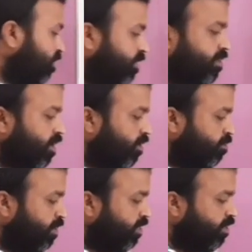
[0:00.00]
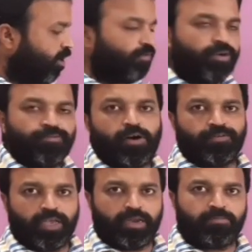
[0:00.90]
z transformation of f
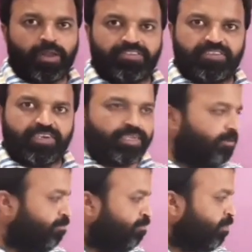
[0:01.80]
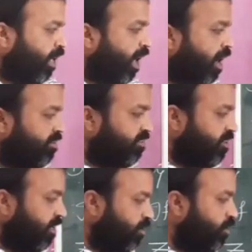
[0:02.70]
of n plus 3 as
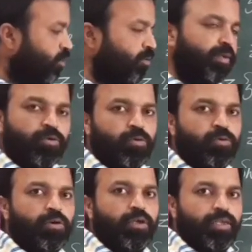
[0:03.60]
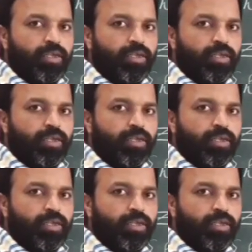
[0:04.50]
z cube into